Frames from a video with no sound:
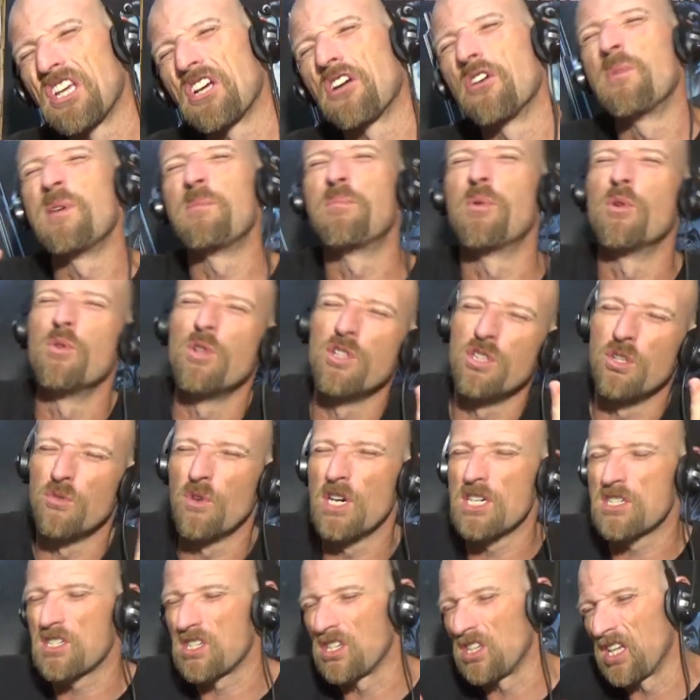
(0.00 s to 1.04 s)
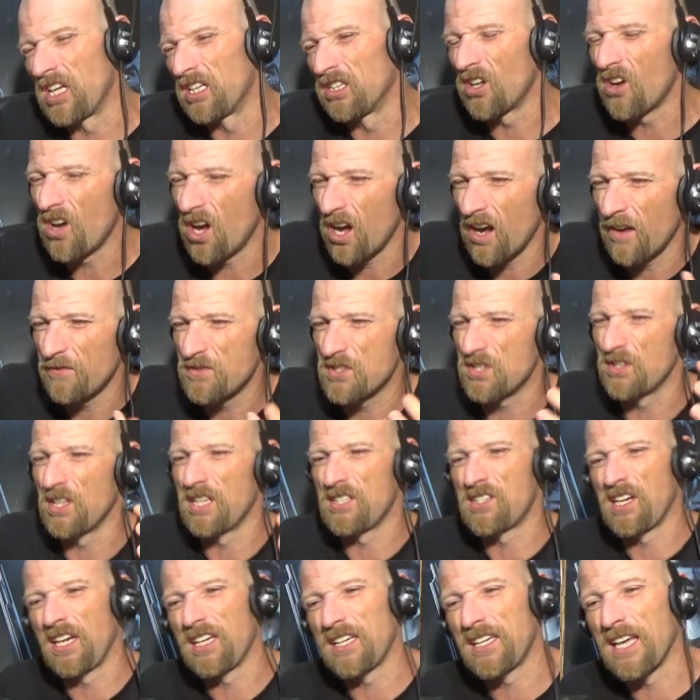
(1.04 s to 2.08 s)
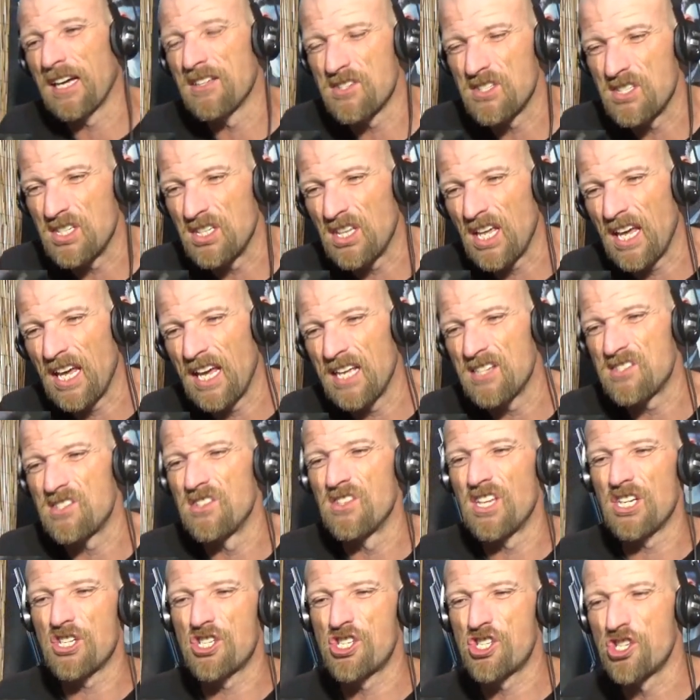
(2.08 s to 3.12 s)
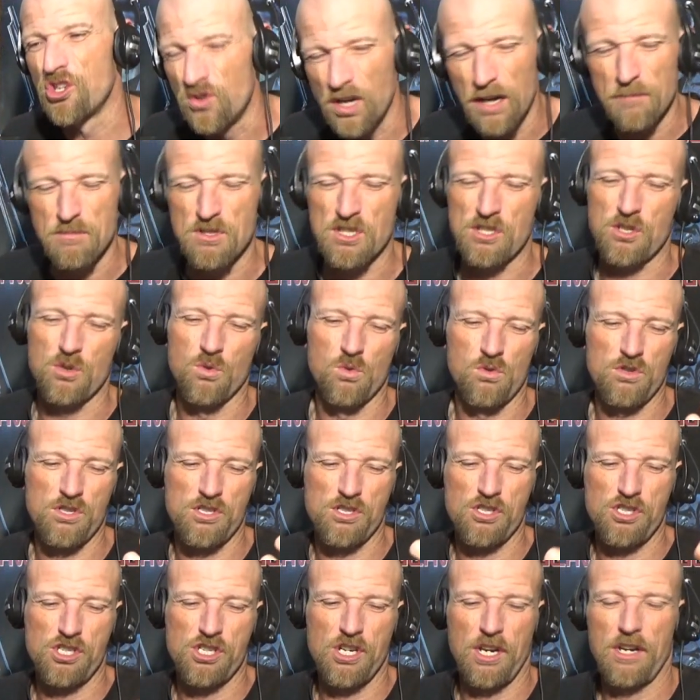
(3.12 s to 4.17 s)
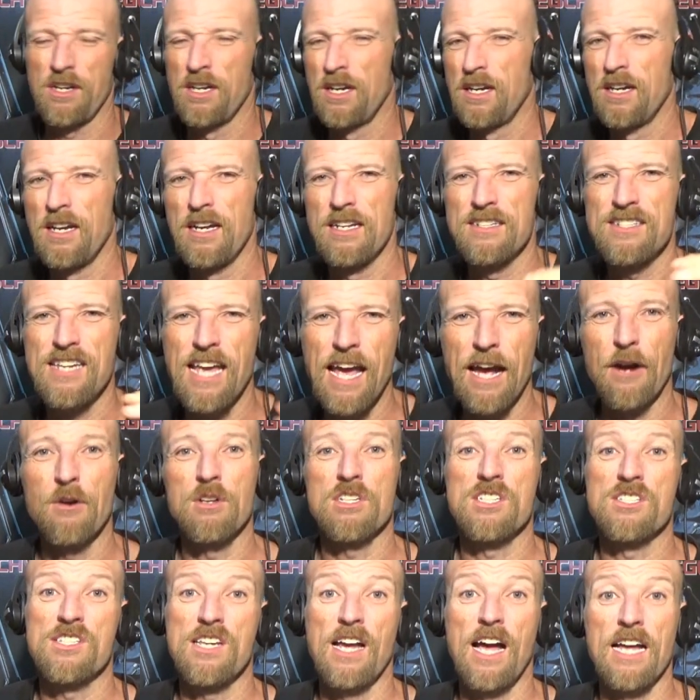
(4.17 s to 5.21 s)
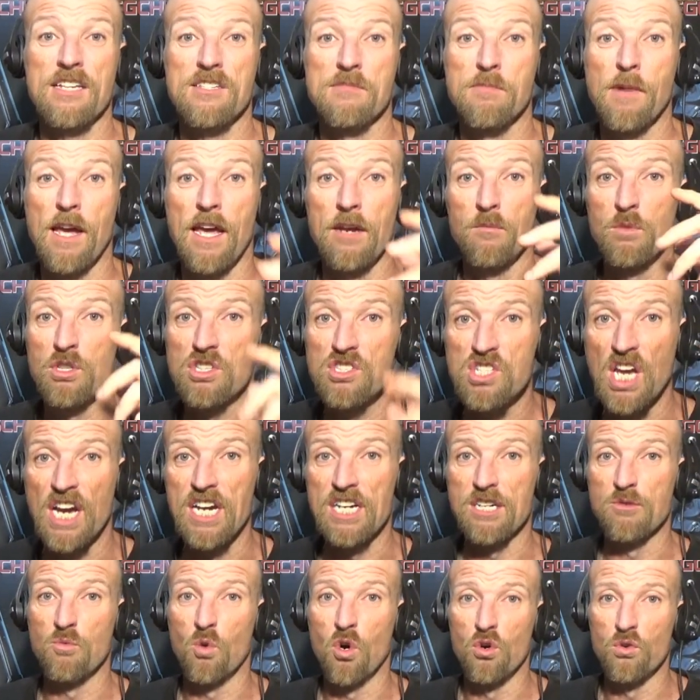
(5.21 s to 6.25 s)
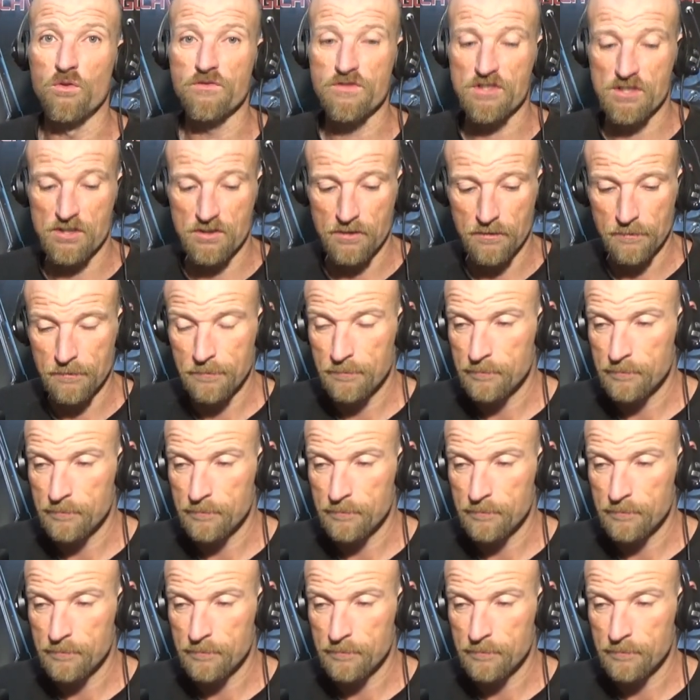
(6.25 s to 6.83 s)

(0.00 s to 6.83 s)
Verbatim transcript: going to be bullied the rest of their life. So they take guns into their hands and they shoot up schools and shit. It's how it starts, man, with teen wolves